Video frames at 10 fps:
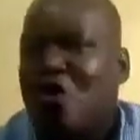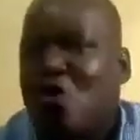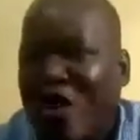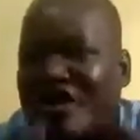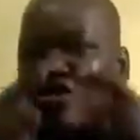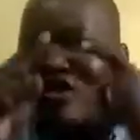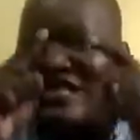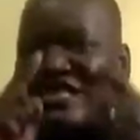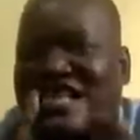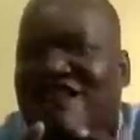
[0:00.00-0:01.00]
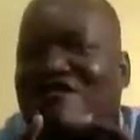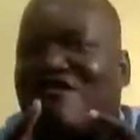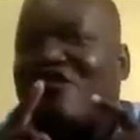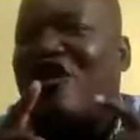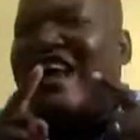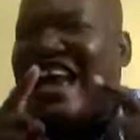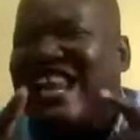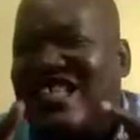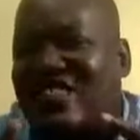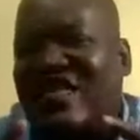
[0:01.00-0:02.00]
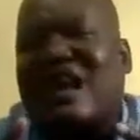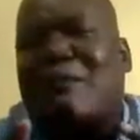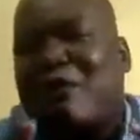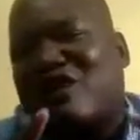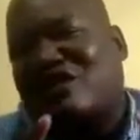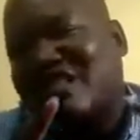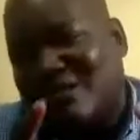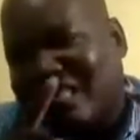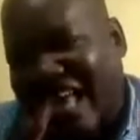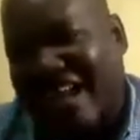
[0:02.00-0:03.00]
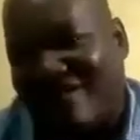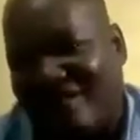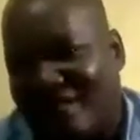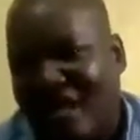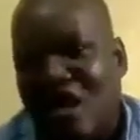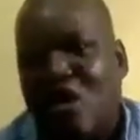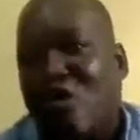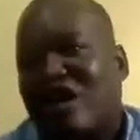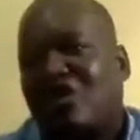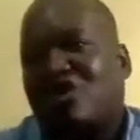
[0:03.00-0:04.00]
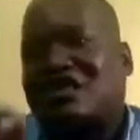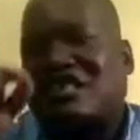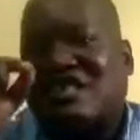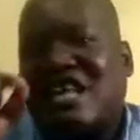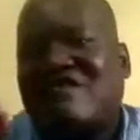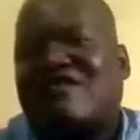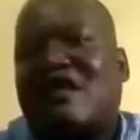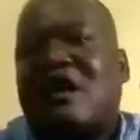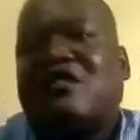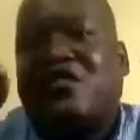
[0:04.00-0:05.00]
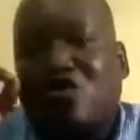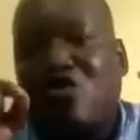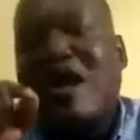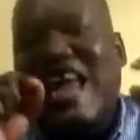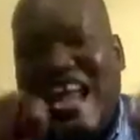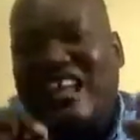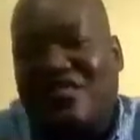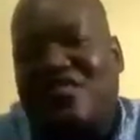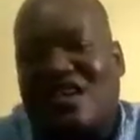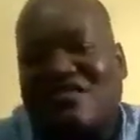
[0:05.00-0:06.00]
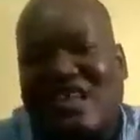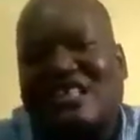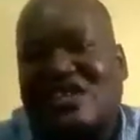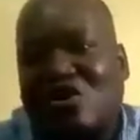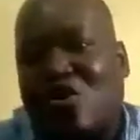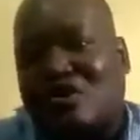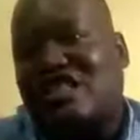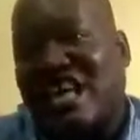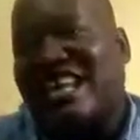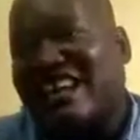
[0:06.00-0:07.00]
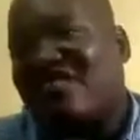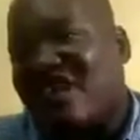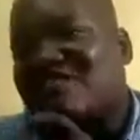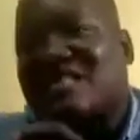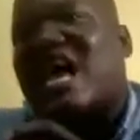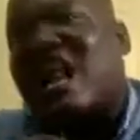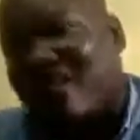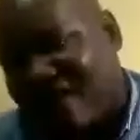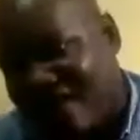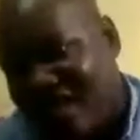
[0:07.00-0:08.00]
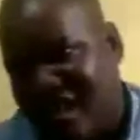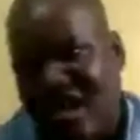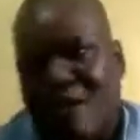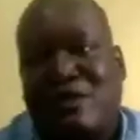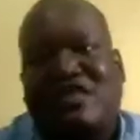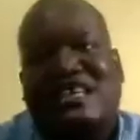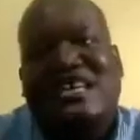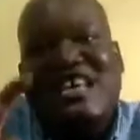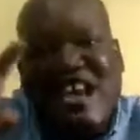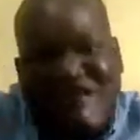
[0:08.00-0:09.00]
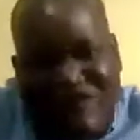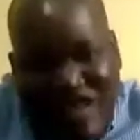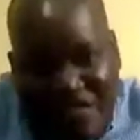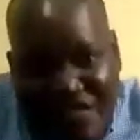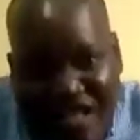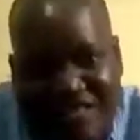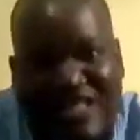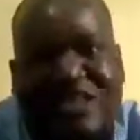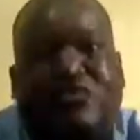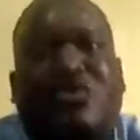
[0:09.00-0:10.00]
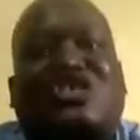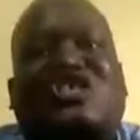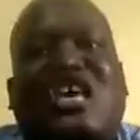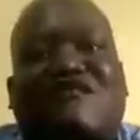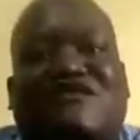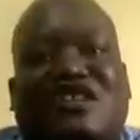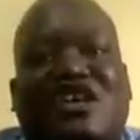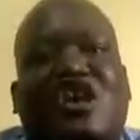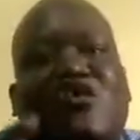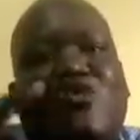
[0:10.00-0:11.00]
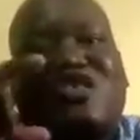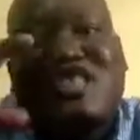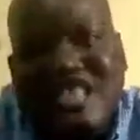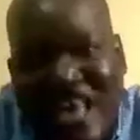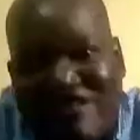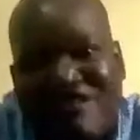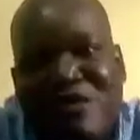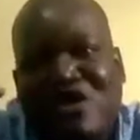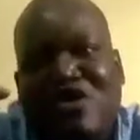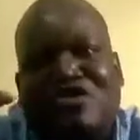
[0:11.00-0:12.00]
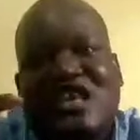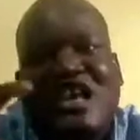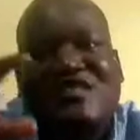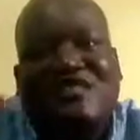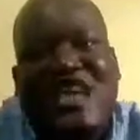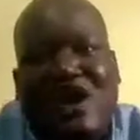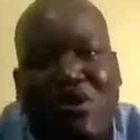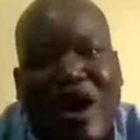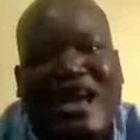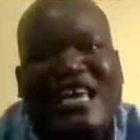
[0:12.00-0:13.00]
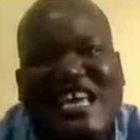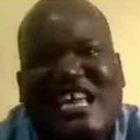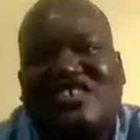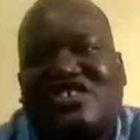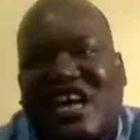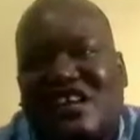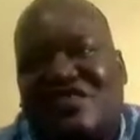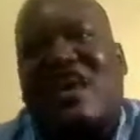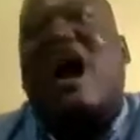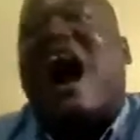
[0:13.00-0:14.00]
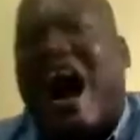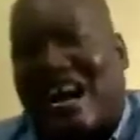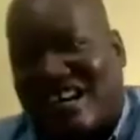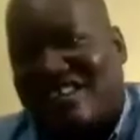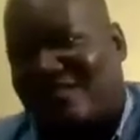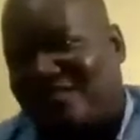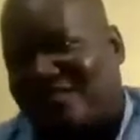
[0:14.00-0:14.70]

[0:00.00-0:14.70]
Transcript: were not saved for anything about themselves, were not saved through anything that is concerning themselves. But everything that was saved was saved because they were inside the ark.